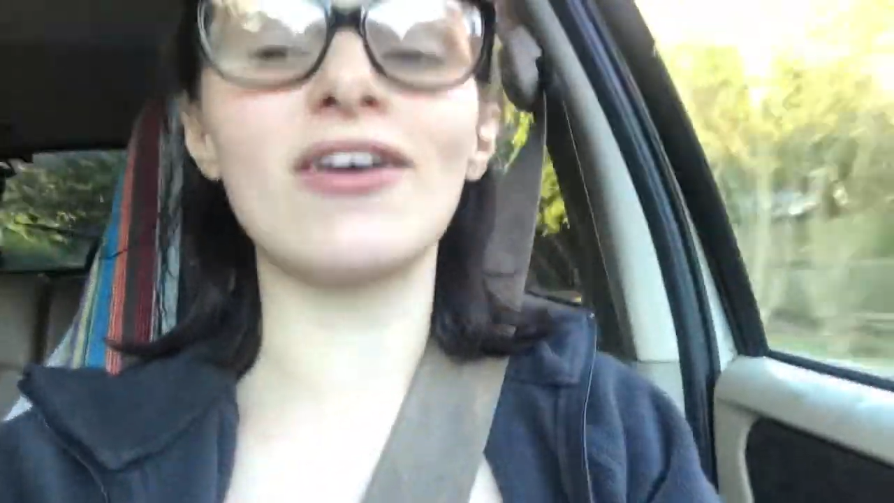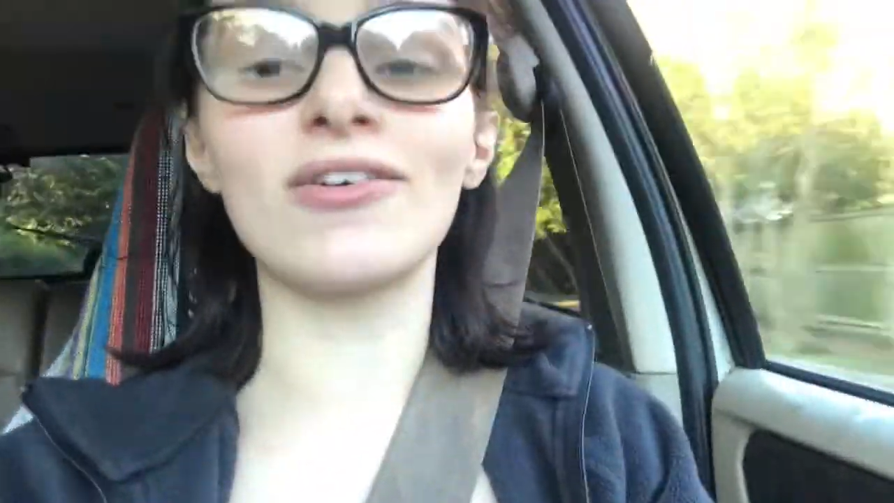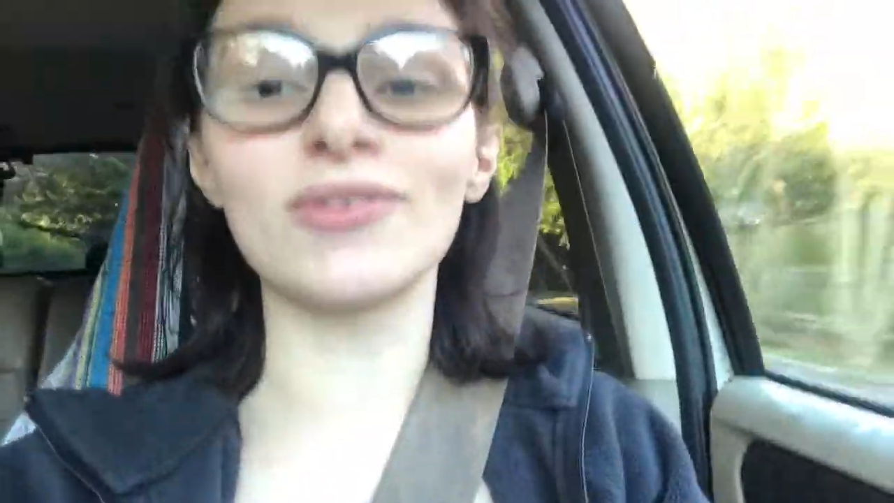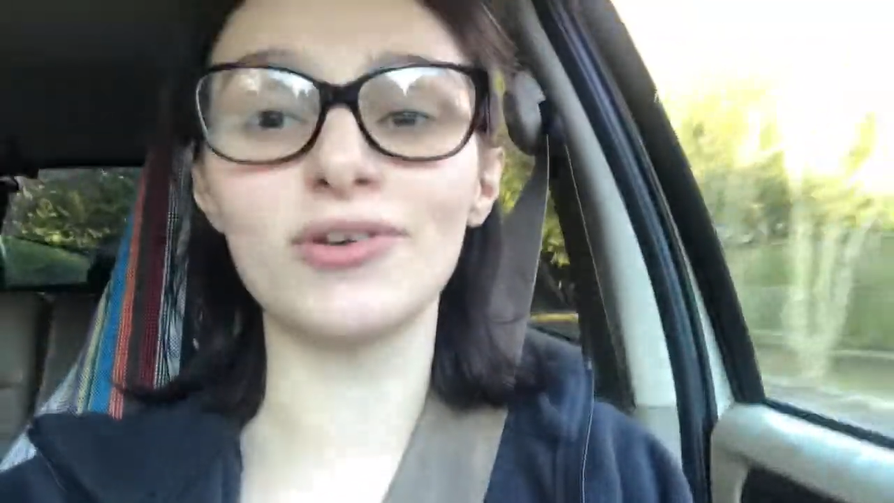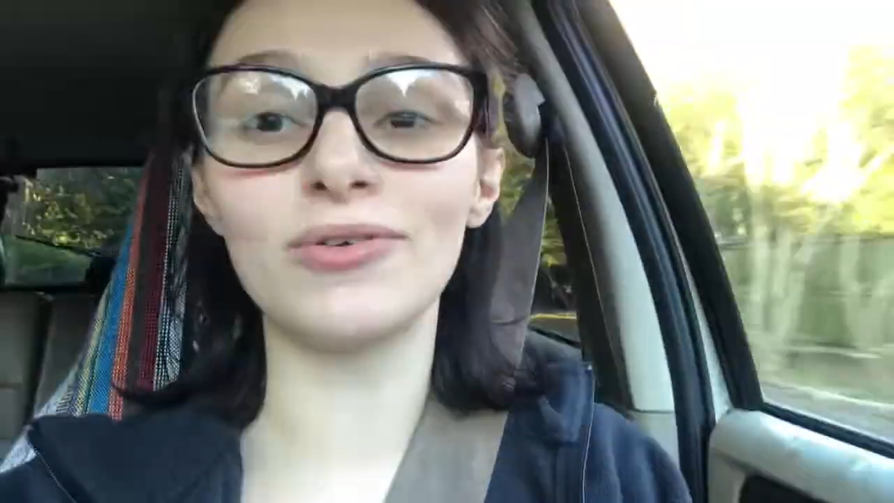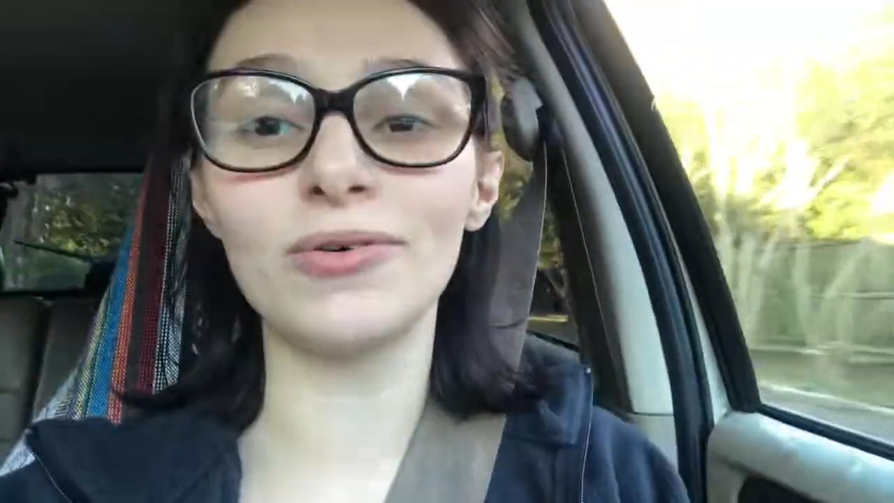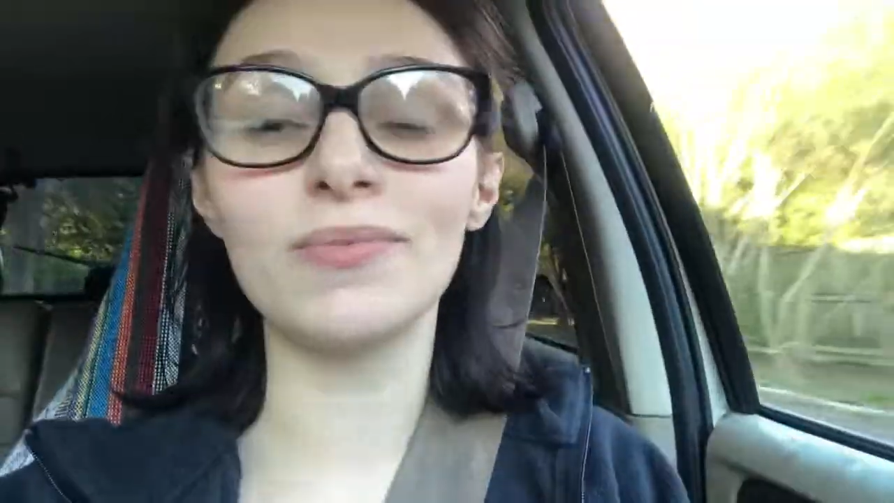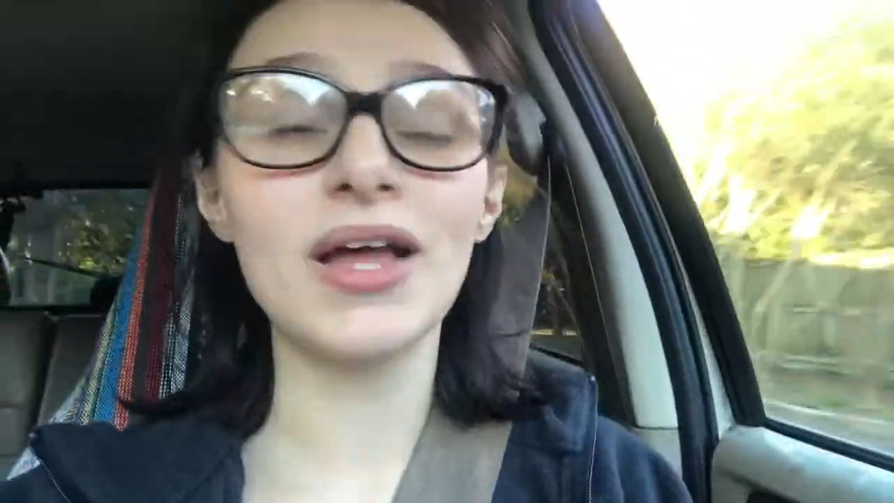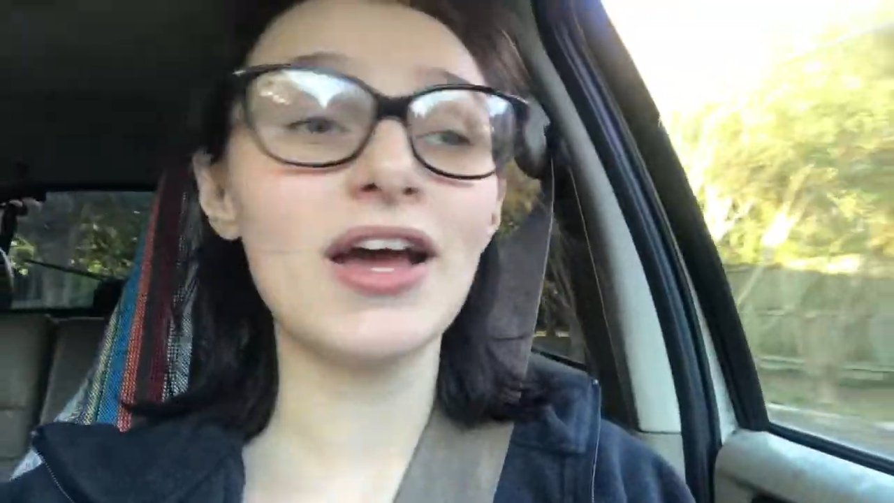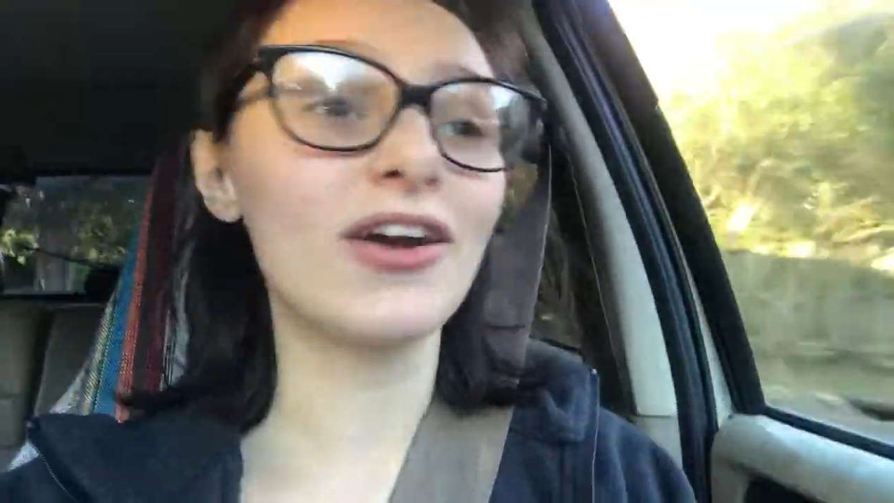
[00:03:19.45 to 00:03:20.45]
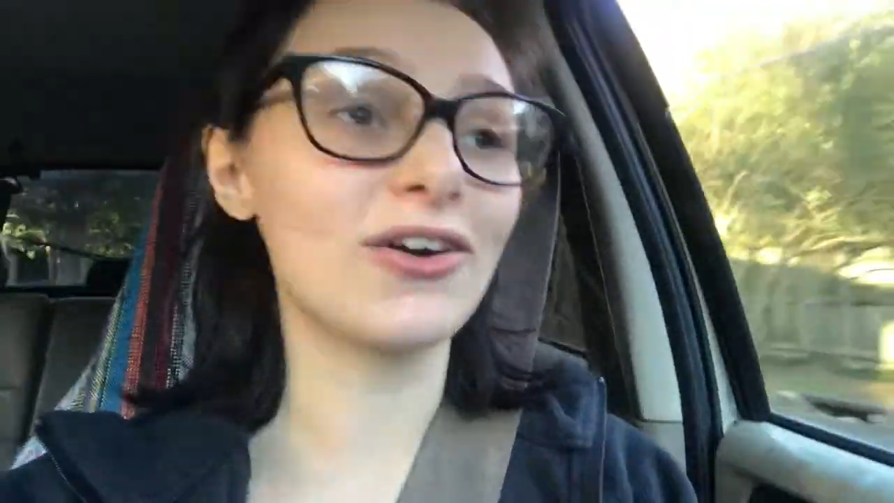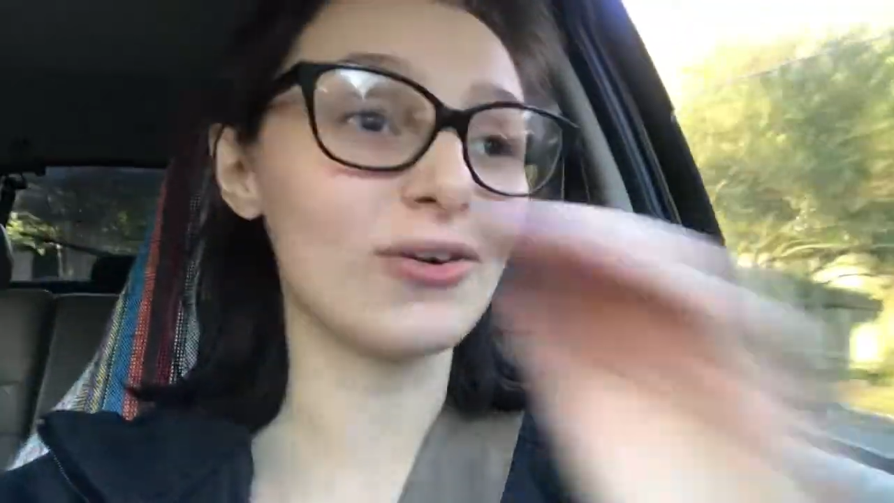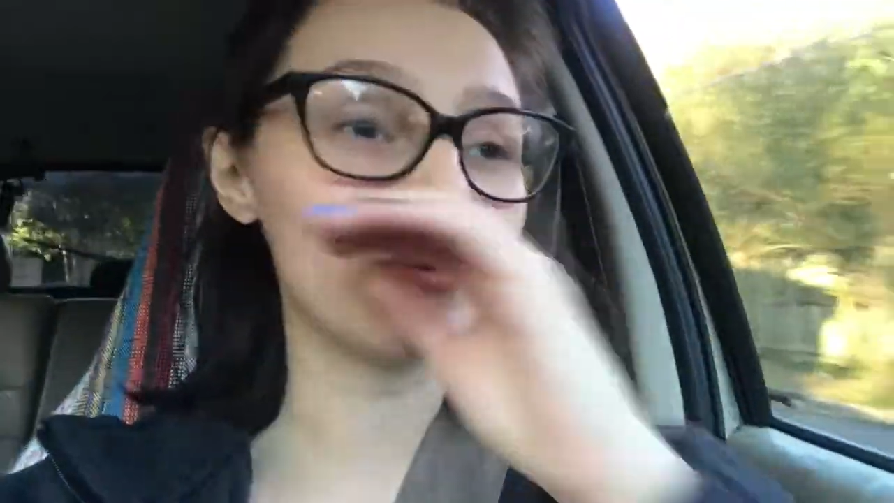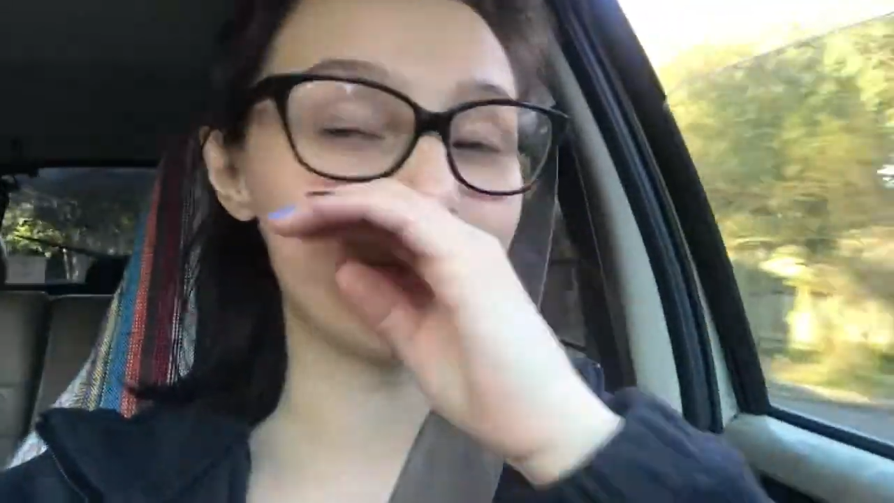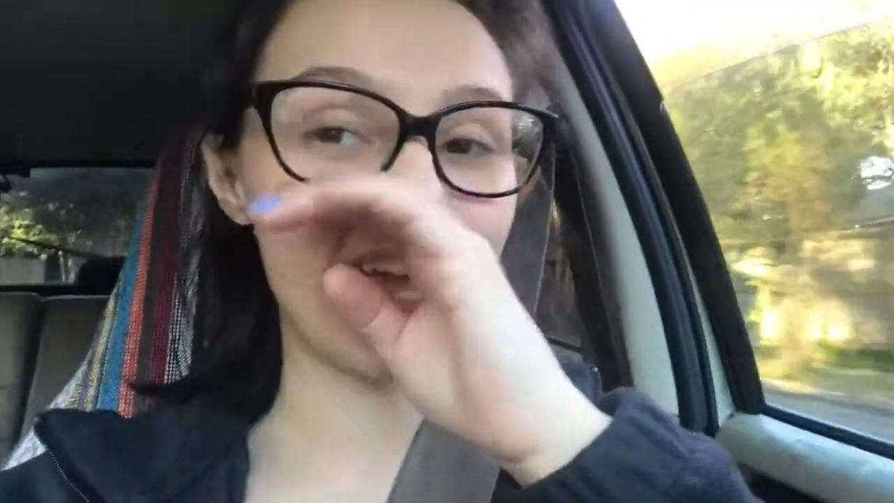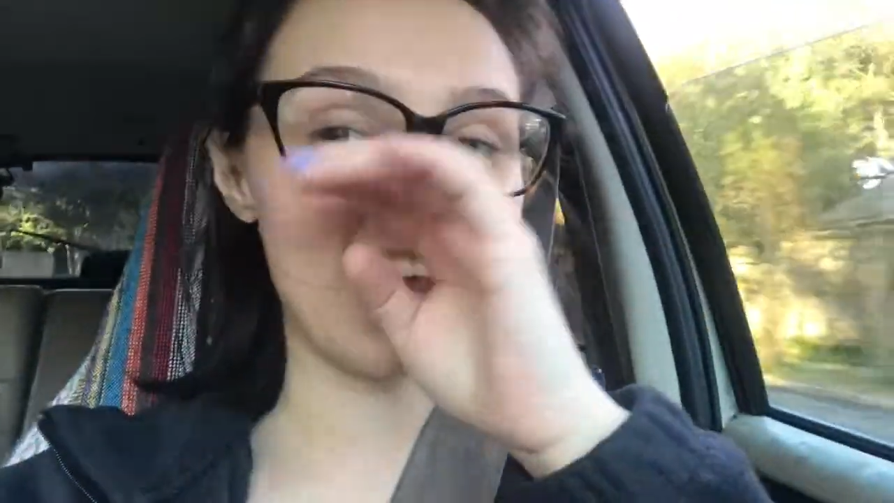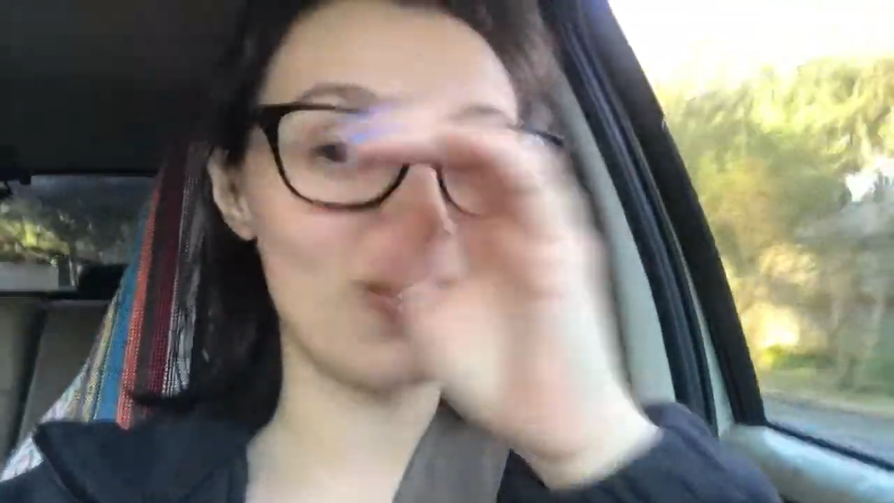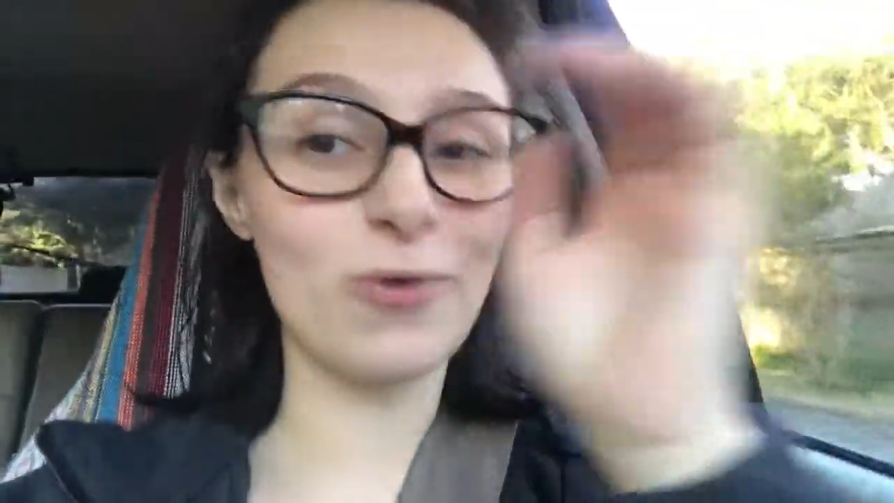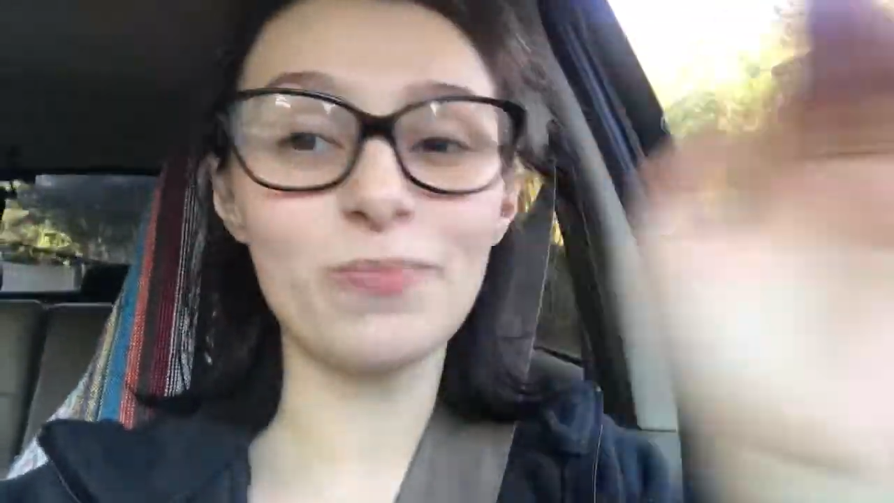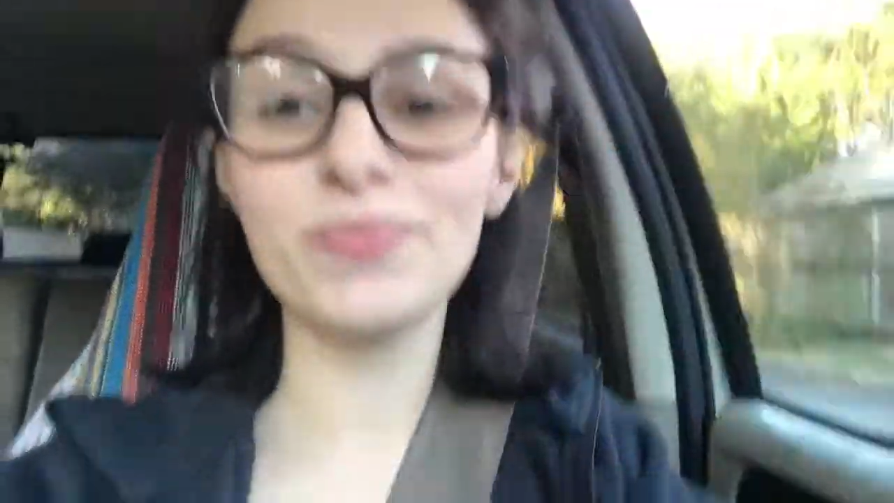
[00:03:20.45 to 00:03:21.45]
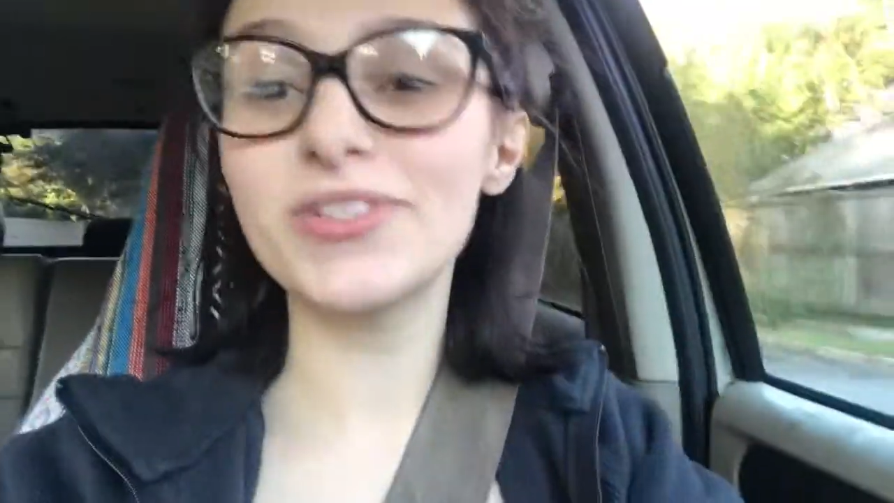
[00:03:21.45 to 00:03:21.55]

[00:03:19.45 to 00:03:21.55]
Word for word: our little girl now.